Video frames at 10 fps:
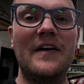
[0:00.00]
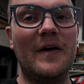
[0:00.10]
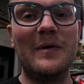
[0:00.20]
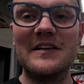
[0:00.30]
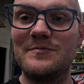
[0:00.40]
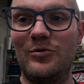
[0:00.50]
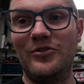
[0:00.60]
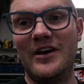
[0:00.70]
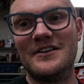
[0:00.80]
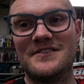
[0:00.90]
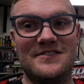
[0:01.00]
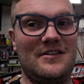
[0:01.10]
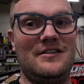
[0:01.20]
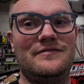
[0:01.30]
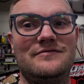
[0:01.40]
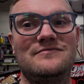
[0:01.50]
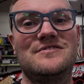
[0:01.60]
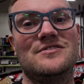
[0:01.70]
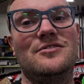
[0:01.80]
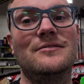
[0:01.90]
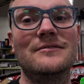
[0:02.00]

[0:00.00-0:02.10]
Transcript: then we get to pull the X's off. So